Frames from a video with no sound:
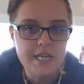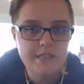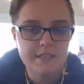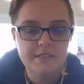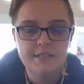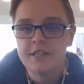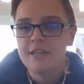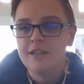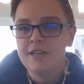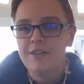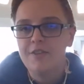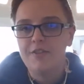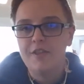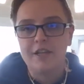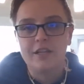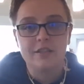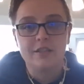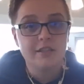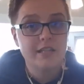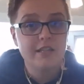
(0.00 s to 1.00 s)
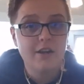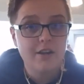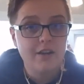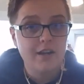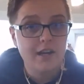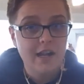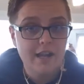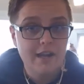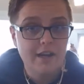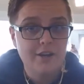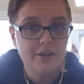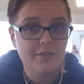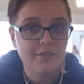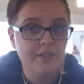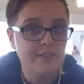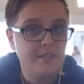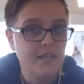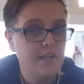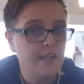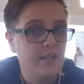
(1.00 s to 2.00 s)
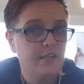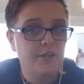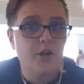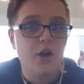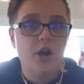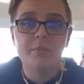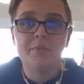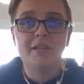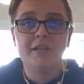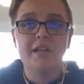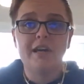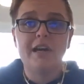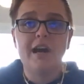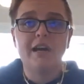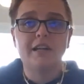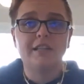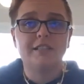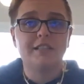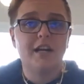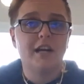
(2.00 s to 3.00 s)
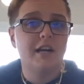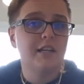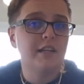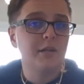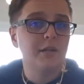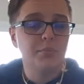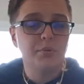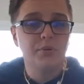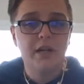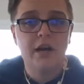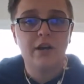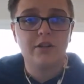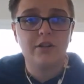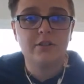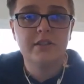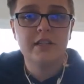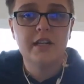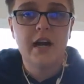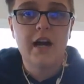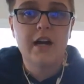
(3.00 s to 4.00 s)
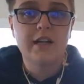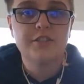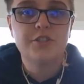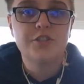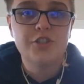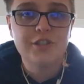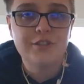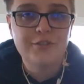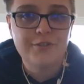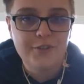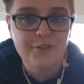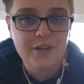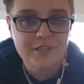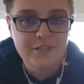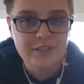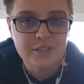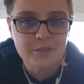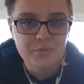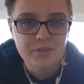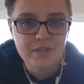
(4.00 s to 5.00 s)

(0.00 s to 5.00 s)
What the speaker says: eat. They clean our air. They take in carbon dioxide and put out clean oxygen for us to